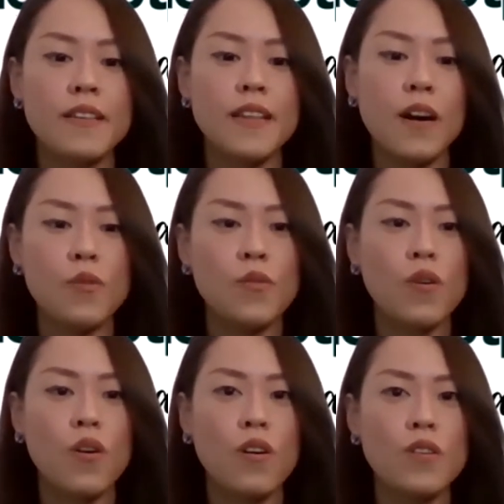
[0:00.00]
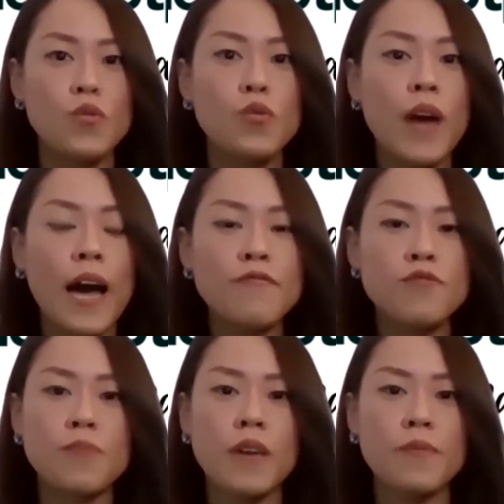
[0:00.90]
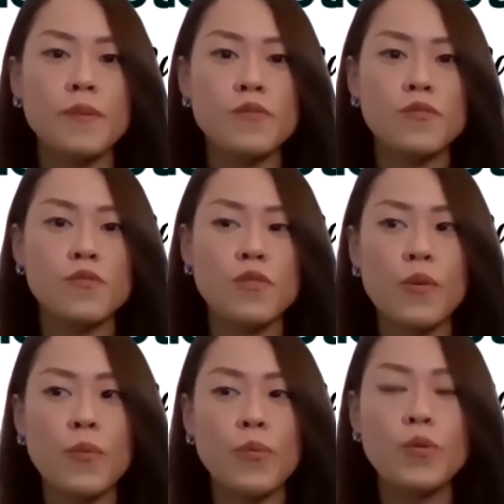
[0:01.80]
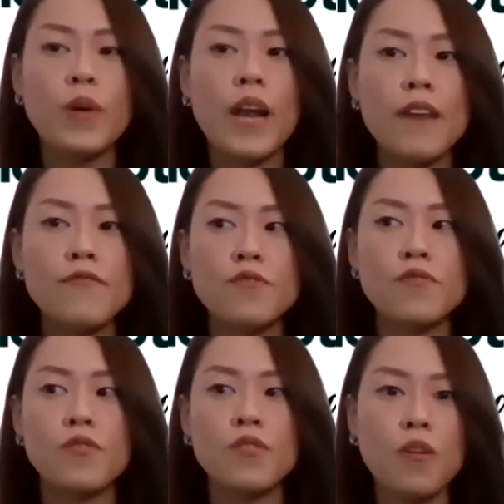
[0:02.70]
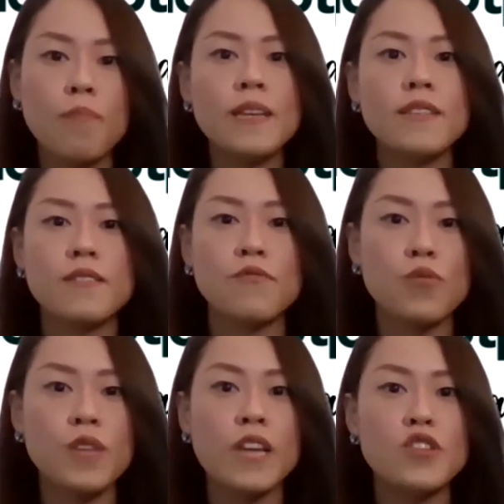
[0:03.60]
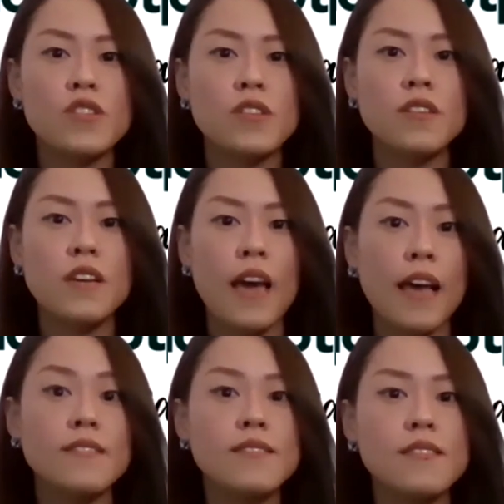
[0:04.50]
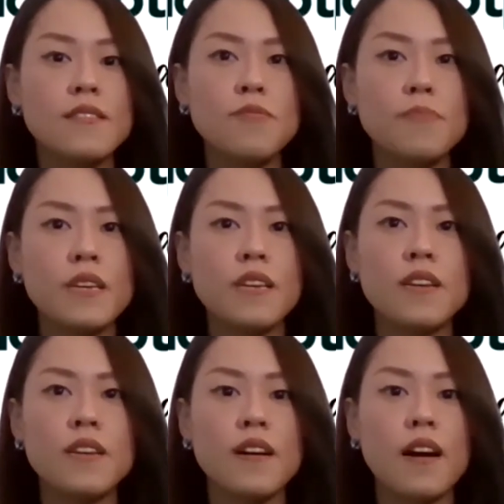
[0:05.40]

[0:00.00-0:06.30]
Now, you have to be able to, you would have to complete the rotation and still be